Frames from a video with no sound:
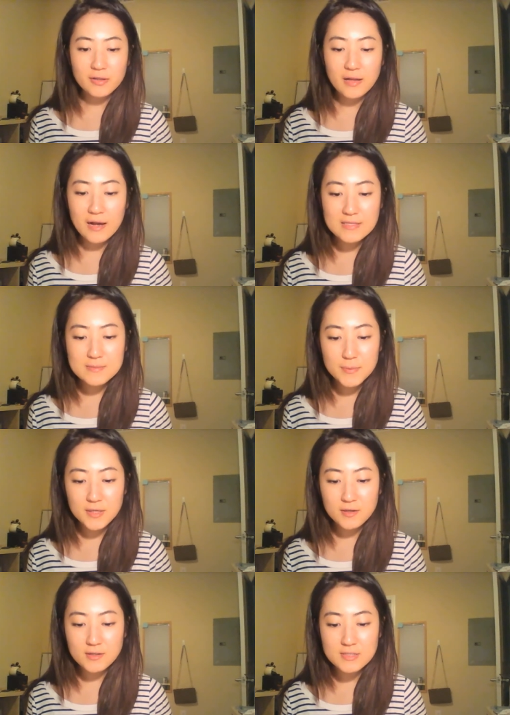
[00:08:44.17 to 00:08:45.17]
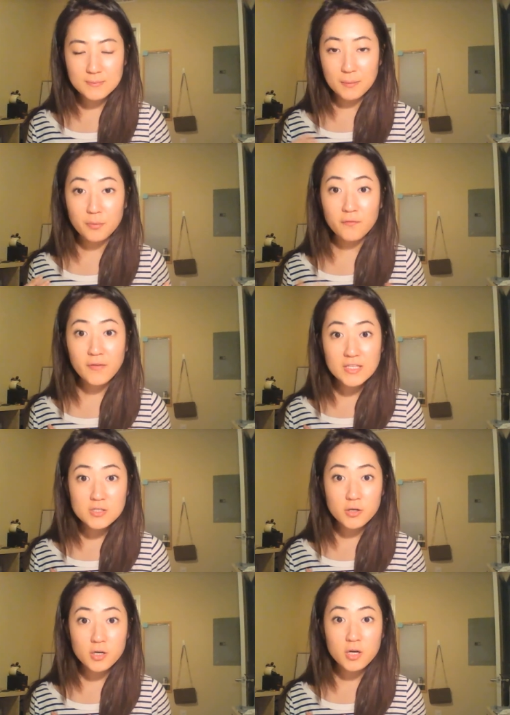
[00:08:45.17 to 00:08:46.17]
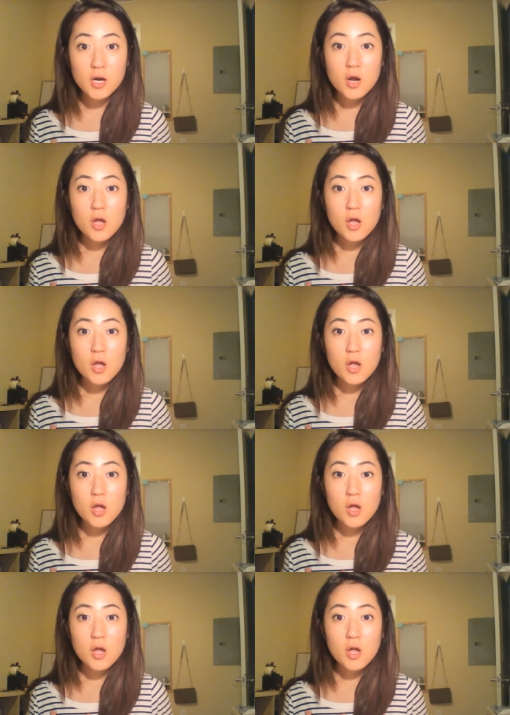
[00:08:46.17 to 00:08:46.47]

class because my professor,